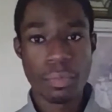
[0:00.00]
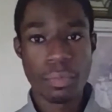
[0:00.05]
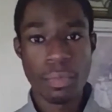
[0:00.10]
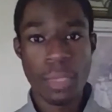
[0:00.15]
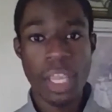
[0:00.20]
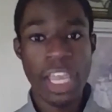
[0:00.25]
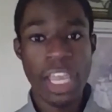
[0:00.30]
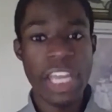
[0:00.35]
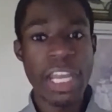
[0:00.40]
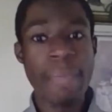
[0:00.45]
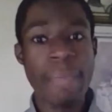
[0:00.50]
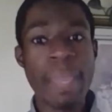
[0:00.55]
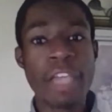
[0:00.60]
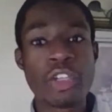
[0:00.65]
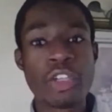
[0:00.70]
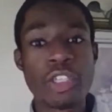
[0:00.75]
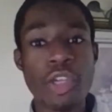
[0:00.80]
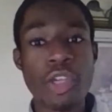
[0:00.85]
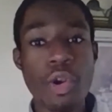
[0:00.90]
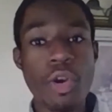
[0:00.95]
And they make
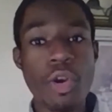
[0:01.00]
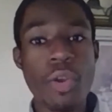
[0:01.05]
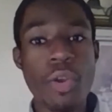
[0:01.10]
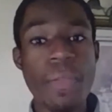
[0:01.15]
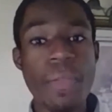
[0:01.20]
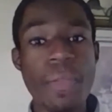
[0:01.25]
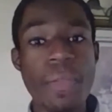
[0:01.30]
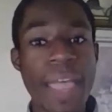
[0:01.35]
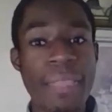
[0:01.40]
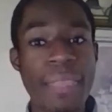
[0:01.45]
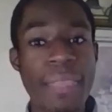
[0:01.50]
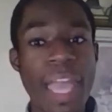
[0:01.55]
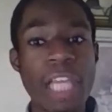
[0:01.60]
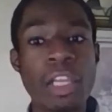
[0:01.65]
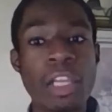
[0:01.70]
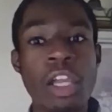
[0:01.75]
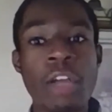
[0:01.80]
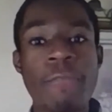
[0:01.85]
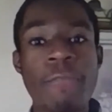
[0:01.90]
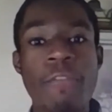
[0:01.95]
sure that they
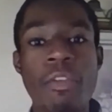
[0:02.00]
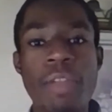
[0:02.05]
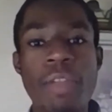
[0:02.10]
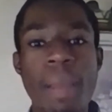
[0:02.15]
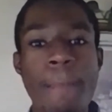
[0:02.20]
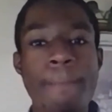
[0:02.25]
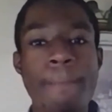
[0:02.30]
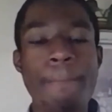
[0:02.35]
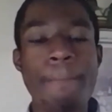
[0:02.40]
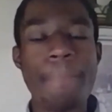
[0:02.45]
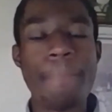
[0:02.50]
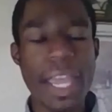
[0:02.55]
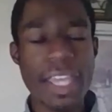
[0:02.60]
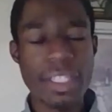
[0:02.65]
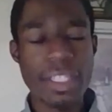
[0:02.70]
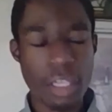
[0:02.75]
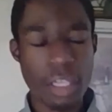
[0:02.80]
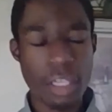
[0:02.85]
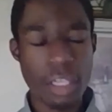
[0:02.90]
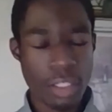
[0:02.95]
look for the
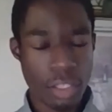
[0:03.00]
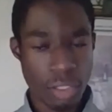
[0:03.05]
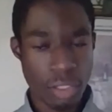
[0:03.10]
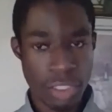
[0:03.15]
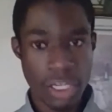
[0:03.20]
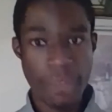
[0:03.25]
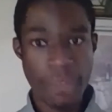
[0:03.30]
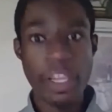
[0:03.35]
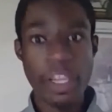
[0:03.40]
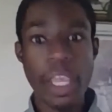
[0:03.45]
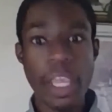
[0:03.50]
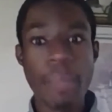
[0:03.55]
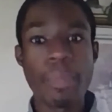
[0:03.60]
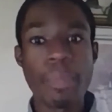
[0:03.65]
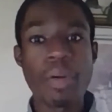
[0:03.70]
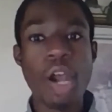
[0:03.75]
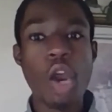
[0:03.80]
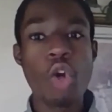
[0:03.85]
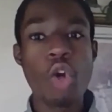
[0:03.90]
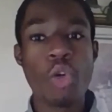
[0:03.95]
best certificate
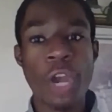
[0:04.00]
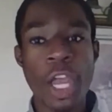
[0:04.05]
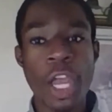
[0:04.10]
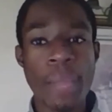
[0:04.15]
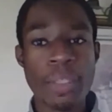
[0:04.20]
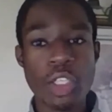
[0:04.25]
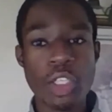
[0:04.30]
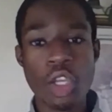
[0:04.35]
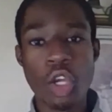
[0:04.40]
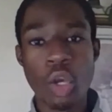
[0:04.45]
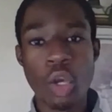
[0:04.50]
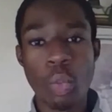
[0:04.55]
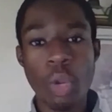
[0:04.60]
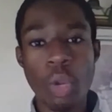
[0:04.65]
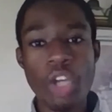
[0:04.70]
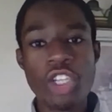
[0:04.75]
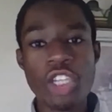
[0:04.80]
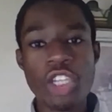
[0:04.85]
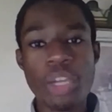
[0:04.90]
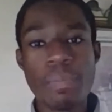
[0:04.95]
programs,
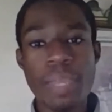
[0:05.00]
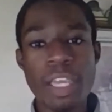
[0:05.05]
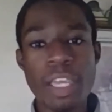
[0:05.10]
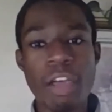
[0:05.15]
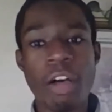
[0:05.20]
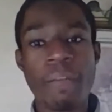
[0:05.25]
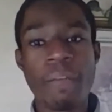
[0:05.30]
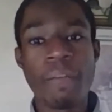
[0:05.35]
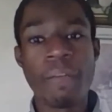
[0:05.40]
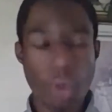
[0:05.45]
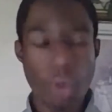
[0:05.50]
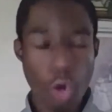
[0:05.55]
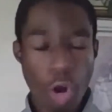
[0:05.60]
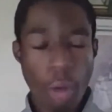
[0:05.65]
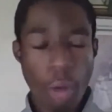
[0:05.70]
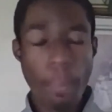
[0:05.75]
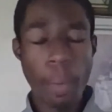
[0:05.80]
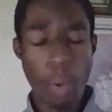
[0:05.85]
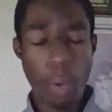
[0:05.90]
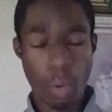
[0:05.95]
which should be
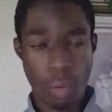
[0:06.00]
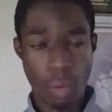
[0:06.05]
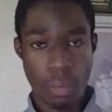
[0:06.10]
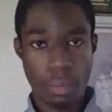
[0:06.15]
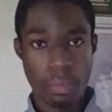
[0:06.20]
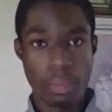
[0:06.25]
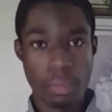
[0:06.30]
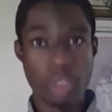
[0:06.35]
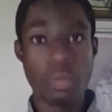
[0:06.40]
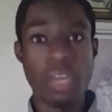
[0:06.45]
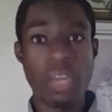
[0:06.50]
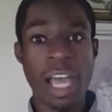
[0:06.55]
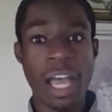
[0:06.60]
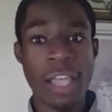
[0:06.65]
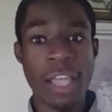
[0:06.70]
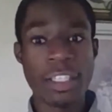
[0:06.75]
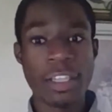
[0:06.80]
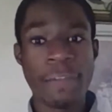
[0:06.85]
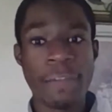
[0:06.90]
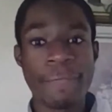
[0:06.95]
affordable, you
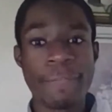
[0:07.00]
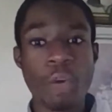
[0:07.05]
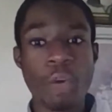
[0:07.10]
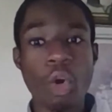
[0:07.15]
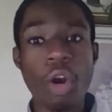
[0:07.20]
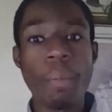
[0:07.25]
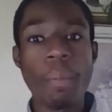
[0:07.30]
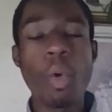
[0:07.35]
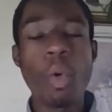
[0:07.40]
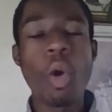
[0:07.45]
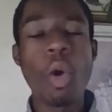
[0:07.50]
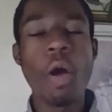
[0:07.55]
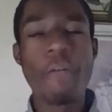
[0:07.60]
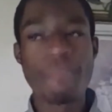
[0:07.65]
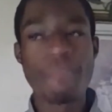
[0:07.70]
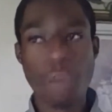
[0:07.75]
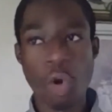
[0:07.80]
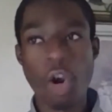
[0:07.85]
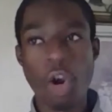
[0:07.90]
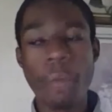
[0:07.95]
guys,
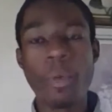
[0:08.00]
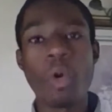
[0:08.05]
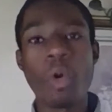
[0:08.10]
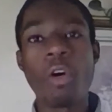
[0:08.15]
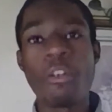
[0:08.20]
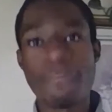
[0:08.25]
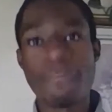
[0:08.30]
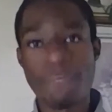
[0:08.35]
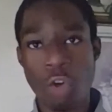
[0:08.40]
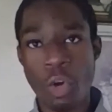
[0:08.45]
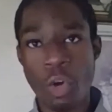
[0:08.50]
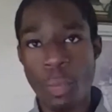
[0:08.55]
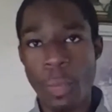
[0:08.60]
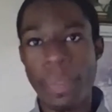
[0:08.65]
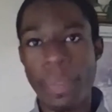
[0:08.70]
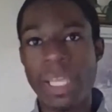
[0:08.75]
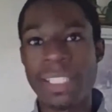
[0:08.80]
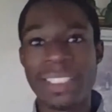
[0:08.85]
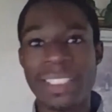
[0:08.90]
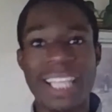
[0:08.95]
affordable,
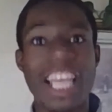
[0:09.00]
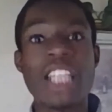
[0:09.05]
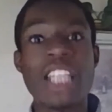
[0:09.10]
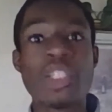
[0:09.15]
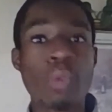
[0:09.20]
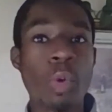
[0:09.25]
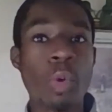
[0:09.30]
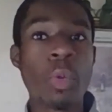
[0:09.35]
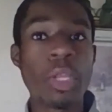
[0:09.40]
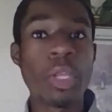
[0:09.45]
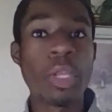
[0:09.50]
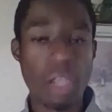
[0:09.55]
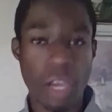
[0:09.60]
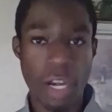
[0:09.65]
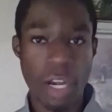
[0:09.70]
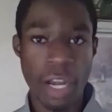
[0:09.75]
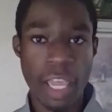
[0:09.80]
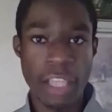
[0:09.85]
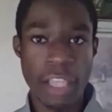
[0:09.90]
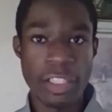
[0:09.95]
because that's what we're
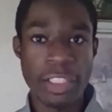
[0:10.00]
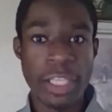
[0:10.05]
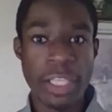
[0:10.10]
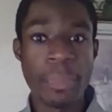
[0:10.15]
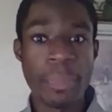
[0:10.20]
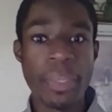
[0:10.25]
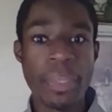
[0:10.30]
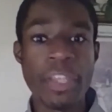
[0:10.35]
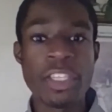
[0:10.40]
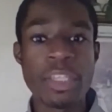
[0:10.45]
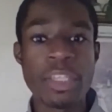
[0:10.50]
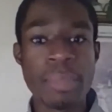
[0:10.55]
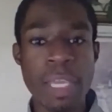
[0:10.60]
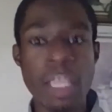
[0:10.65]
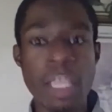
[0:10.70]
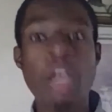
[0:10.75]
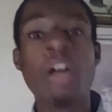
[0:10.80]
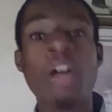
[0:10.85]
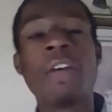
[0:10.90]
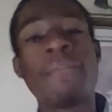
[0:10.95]
looking at, something to
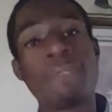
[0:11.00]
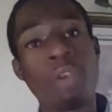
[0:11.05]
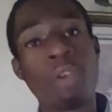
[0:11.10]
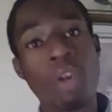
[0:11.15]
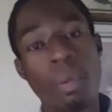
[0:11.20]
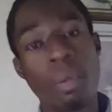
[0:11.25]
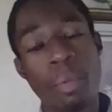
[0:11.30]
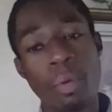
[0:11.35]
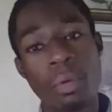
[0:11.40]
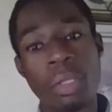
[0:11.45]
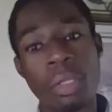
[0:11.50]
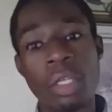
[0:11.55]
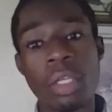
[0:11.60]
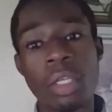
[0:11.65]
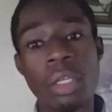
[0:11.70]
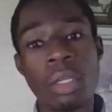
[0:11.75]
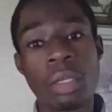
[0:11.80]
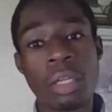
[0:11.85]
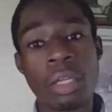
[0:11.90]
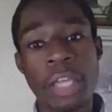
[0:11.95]
be affordable,
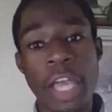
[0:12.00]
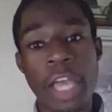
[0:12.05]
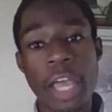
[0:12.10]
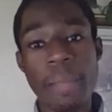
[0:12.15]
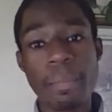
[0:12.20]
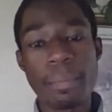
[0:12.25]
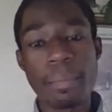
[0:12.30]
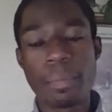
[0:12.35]
okay?